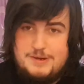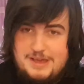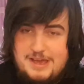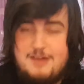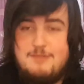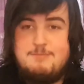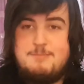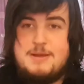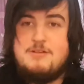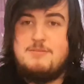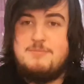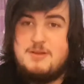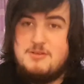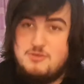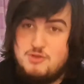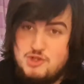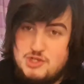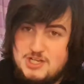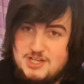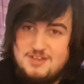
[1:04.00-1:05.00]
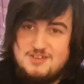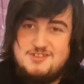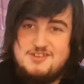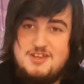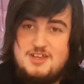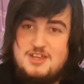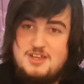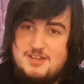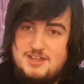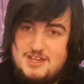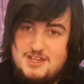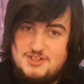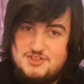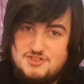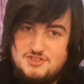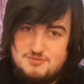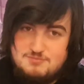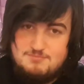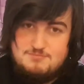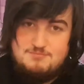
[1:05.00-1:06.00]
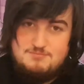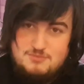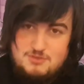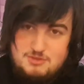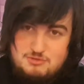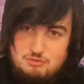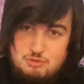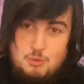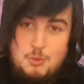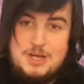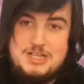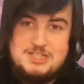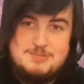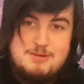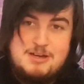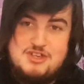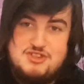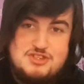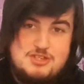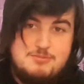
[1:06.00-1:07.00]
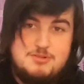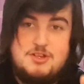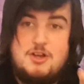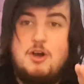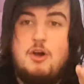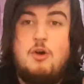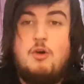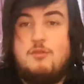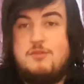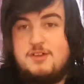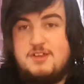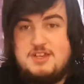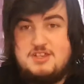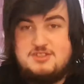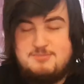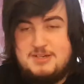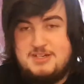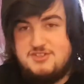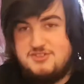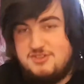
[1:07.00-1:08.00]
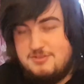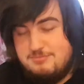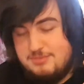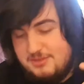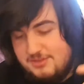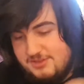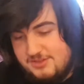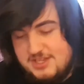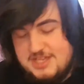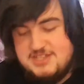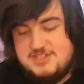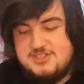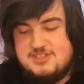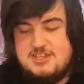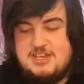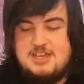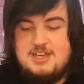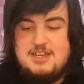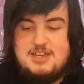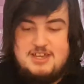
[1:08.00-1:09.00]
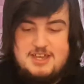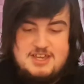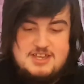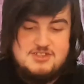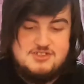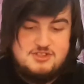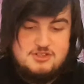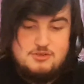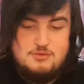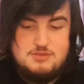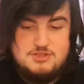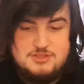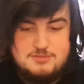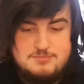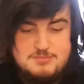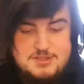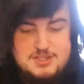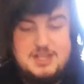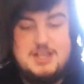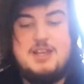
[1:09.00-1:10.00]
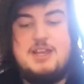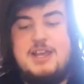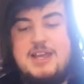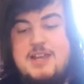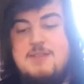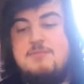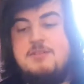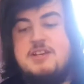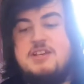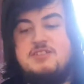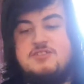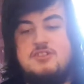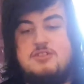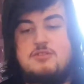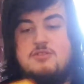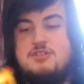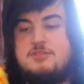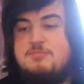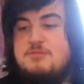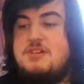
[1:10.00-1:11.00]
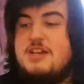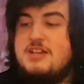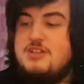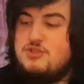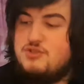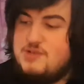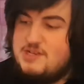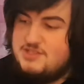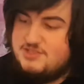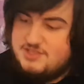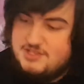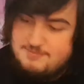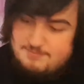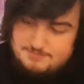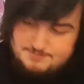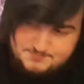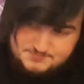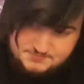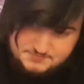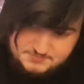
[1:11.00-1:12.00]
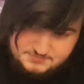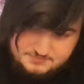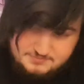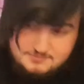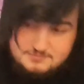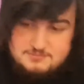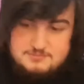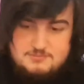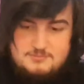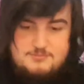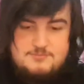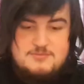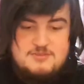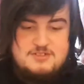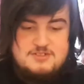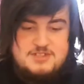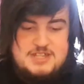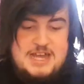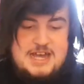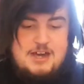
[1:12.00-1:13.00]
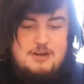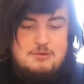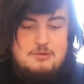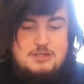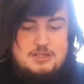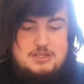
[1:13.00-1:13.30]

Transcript: have peri chicken, it's quite spicy but not overly spicy. But this is going to be interesting. Now,